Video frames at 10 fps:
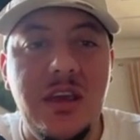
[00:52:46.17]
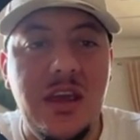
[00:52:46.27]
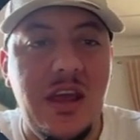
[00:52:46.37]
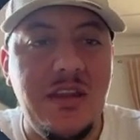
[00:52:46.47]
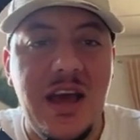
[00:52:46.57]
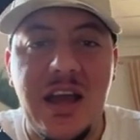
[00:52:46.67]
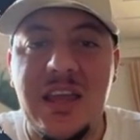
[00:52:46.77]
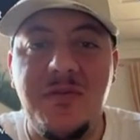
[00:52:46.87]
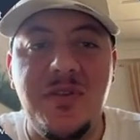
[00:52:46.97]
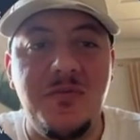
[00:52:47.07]
and not
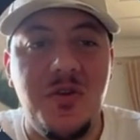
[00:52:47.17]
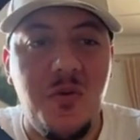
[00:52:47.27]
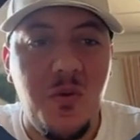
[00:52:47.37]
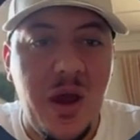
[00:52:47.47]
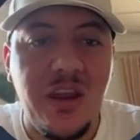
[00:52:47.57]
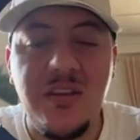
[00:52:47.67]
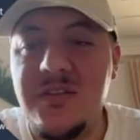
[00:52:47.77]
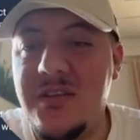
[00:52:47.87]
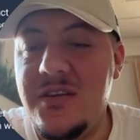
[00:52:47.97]
give them the right